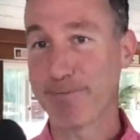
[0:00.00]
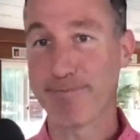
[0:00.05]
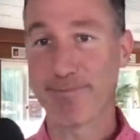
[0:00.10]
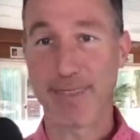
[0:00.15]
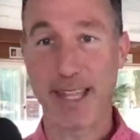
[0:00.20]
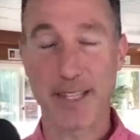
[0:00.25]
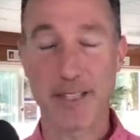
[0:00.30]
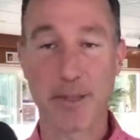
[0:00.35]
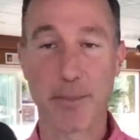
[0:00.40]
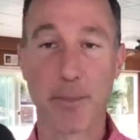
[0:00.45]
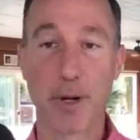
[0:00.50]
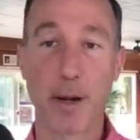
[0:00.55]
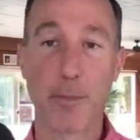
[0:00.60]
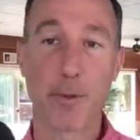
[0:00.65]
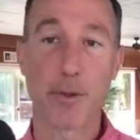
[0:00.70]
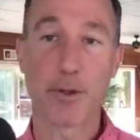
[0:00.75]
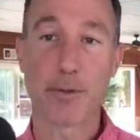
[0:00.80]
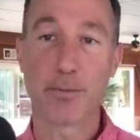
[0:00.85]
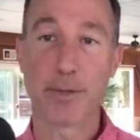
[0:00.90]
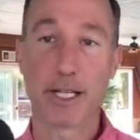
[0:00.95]
that's a
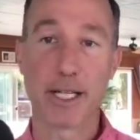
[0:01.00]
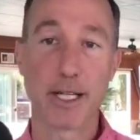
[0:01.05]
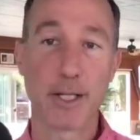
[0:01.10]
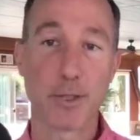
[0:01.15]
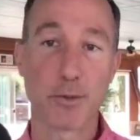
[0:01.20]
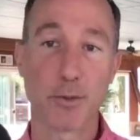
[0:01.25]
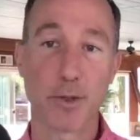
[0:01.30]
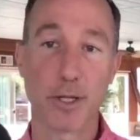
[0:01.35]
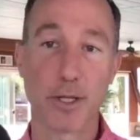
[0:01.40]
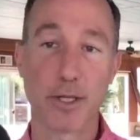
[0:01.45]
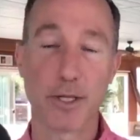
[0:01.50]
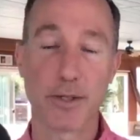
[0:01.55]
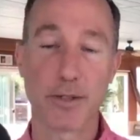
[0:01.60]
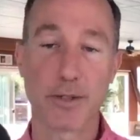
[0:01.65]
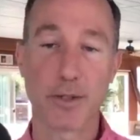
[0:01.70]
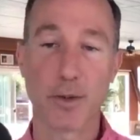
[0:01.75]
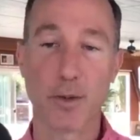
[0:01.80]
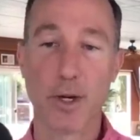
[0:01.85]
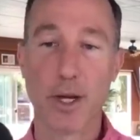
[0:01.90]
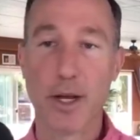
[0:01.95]
bummer, but it is what it is.
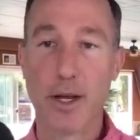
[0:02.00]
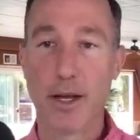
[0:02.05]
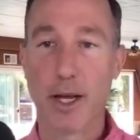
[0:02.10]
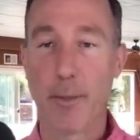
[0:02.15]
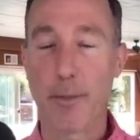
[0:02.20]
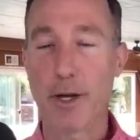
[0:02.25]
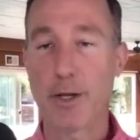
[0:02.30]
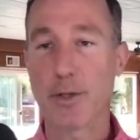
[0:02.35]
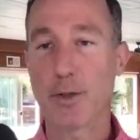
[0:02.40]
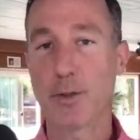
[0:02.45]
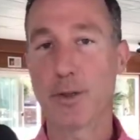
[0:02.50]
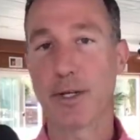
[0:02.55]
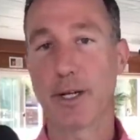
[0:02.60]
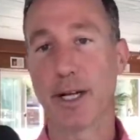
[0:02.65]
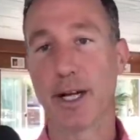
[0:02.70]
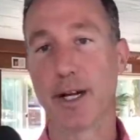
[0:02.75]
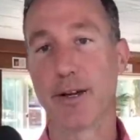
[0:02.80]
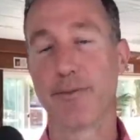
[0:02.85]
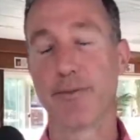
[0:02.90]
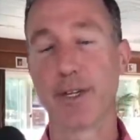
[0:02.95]
So I'm going to do a,
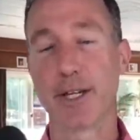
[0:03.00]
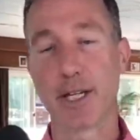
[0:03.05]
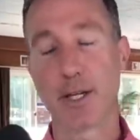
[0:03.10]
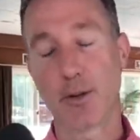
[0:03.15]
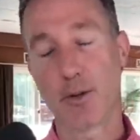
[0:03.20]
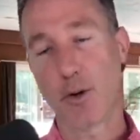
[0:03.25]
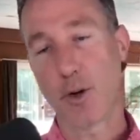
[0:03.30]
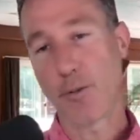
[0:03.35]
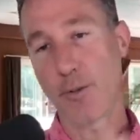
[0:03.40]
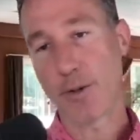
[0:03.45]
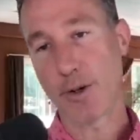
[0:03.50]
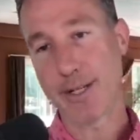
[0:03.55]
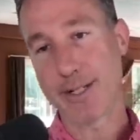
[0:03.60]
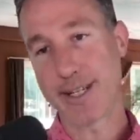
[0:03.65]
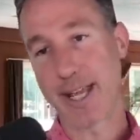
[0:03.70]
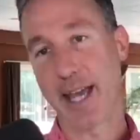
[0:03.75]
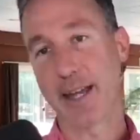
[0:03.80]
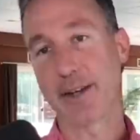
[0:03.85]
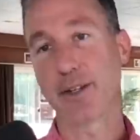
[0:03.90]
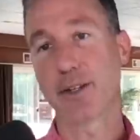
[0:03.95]
a video over on
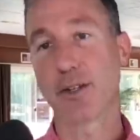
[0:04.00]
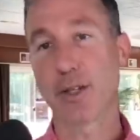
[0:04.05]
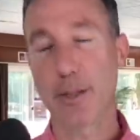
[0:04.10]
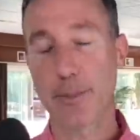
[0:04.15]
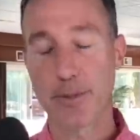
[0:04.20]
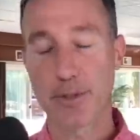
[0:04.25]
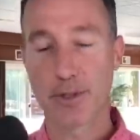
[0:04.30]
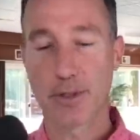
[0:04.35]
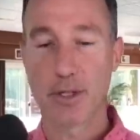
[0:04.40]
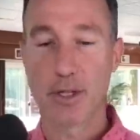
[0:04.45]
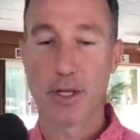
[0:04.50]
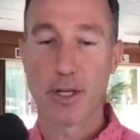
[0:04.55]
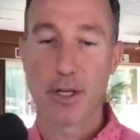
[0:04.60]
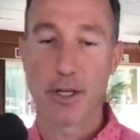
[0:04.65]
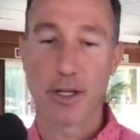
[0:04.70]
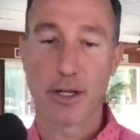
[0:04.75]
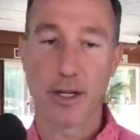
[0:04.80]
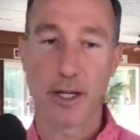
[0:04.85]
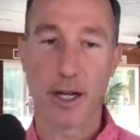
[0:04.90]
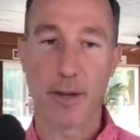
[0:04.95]
Dan Clips
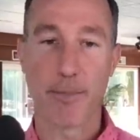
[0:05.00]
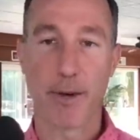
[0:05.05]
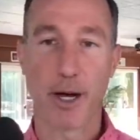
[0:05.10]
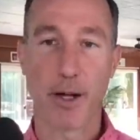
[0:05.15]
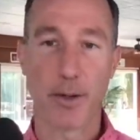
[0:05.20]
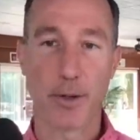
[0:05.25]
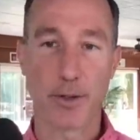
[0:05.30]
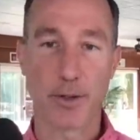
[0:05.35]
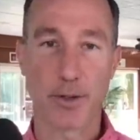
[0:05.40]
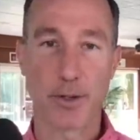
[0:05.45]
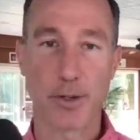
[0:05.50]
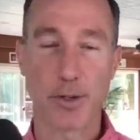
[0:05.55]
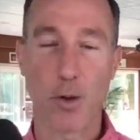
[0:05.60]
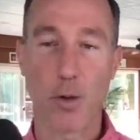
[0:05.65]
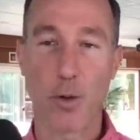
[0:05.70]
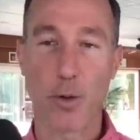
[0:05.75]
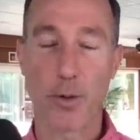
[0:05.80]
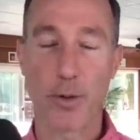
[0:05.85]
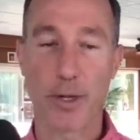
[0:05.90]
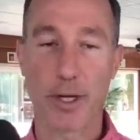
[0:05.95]
uh, about this, this
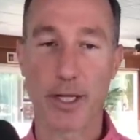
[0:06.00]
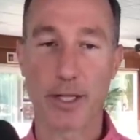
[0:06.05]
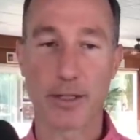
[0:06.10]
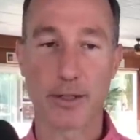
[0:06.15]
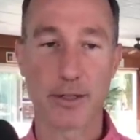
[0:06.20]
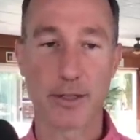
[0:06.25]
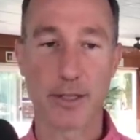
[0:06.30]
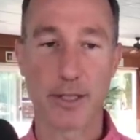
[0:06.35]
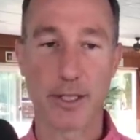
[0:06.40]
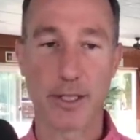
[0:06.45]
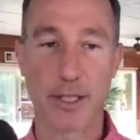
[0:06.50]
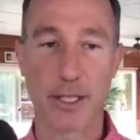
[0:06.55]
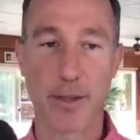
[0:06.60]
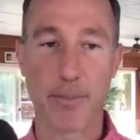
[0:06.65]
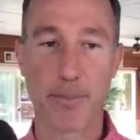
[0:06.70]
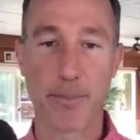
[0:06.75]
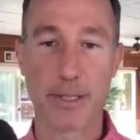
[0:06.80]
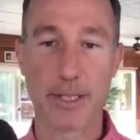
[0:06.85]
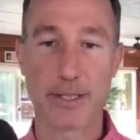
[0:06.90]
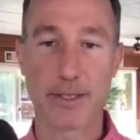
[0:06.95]
whole thing. Uh,
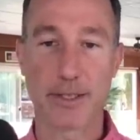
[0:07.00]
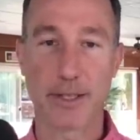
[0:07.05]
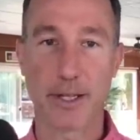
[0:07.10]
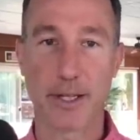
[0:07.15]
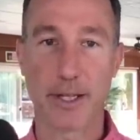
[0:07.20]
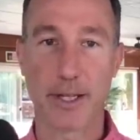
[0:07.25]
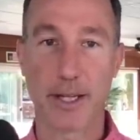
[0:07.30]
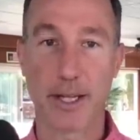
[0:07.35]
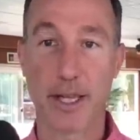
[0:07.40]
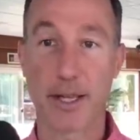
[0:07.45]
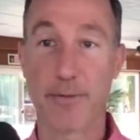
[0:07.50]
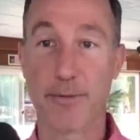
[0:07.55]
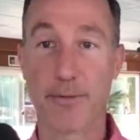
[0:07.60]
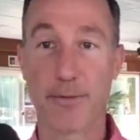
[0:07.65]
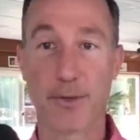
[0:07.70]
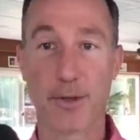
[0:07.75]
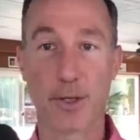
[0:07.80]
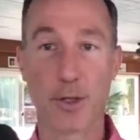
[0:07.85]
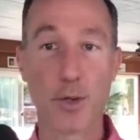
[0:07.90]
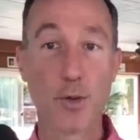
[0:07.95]
but uh, if
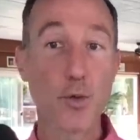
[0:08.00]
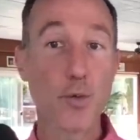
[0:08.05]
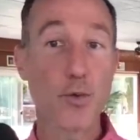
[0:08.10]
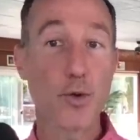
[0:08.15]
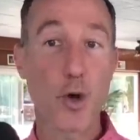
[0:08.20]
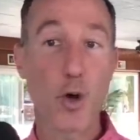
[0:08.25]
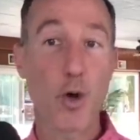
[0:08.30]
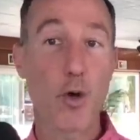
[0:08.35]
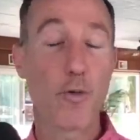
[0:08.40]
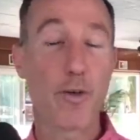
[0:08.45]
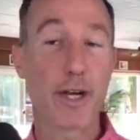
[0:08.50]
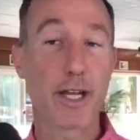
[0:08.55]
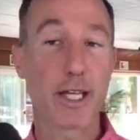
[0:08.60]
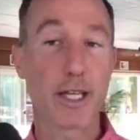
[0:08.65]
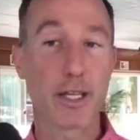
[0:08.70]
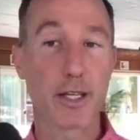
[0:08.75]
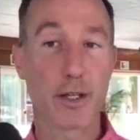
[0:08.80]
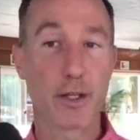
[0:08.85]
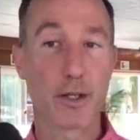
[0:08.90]
you know of any